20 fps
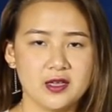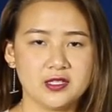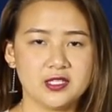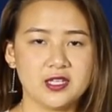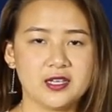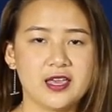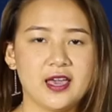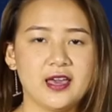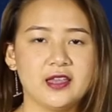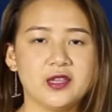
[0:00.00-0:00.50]

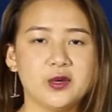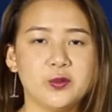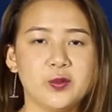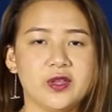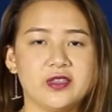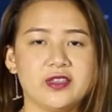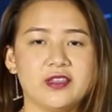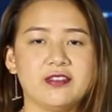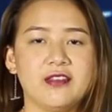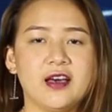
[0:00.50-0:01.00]
together
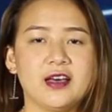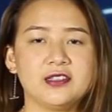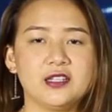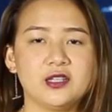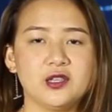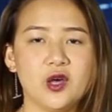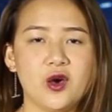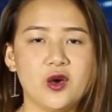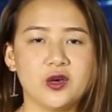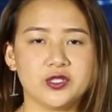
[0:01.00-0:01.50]
with another
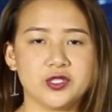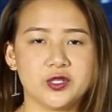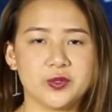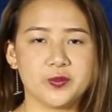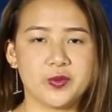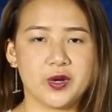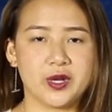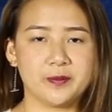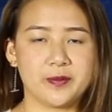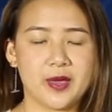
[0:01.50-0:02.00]
law to
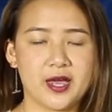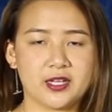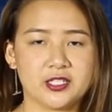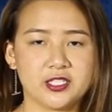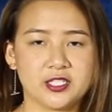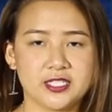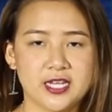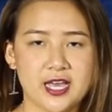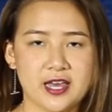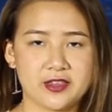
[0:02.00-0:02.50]
bring back
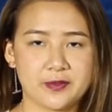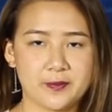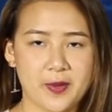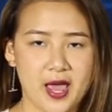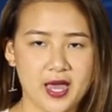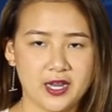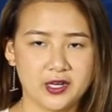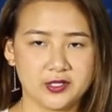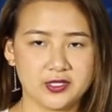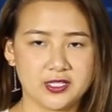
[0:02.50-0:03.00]
the death
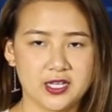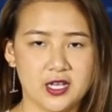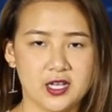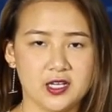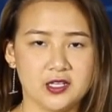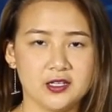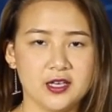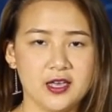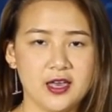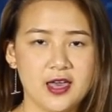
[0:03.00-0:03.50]

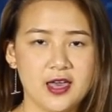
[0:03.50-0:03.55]
penalty.